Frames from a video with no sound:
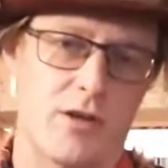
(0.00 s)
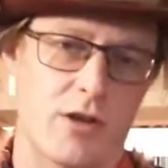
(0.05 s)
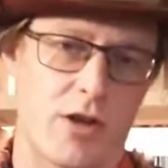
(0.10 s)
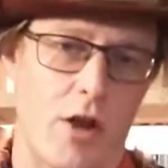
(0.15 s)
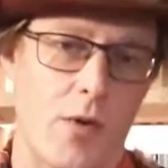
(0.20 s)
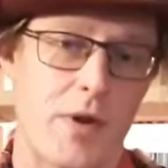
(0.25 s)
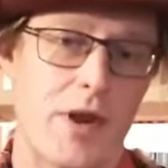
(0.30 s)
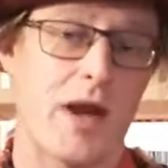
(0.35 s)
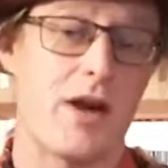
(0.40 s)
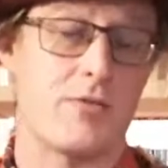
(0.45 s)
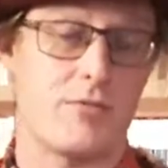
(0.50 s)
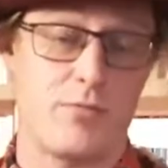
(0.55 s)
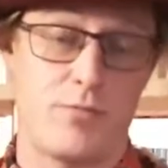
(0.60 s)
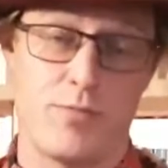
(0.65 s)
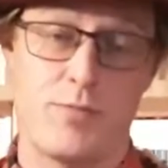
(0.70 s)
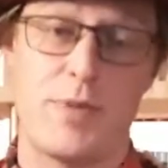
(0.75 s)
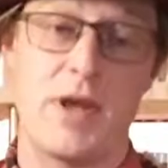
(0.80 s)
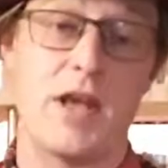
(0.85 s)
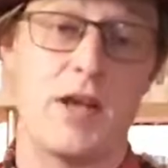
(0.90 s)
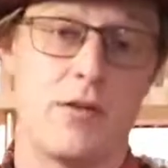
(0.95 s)
going out
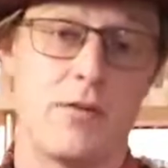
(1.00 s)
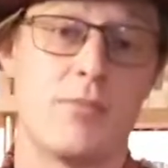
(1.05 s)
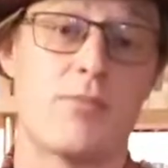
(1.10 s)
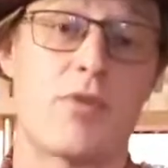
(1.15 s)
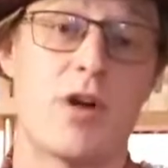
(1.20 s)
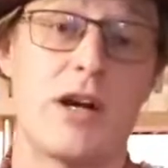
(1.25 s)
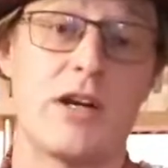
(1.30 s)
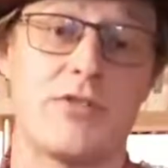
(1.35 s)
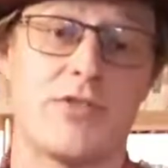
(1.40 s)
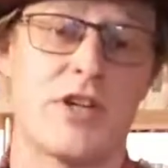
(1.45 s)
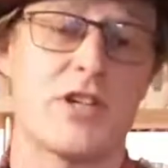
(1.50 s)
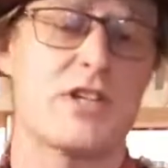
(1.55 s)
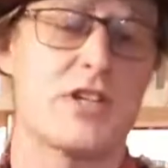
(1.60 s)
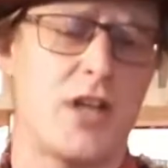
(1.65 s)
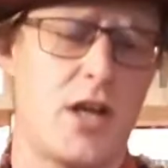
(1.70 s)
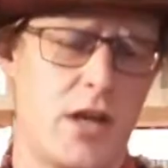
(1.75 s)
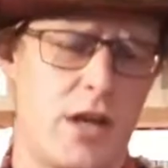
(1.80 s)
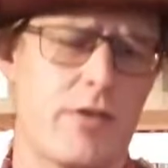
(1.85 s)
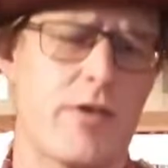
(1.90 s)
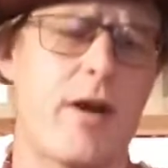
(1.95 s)
and being brightly dressed
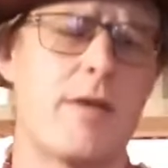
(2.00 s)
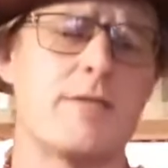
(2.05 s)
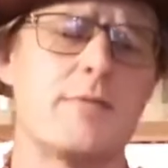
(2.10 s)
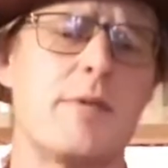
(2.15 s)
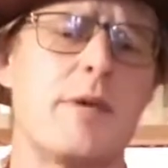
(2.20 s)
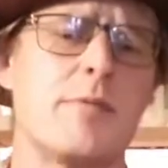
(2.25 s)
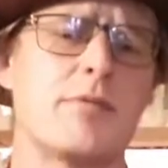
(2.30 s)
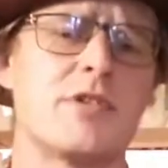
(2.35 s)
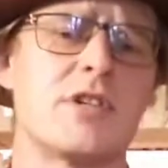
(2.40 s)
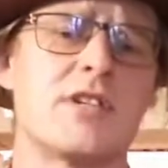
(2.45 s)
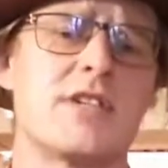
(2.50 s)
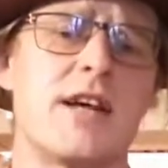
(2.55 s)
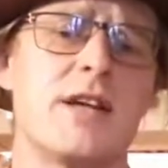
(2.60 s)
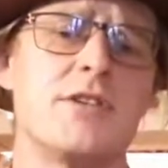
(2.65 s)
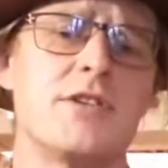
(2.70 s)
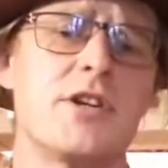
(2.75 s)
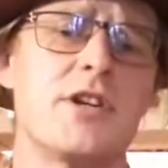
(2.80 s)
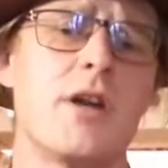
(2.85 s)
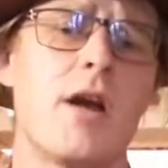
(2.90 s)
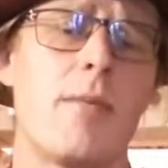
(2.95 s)
certainly grabs people's
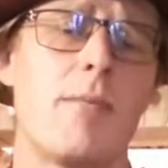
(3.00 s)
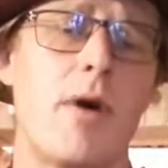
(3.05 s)
attention,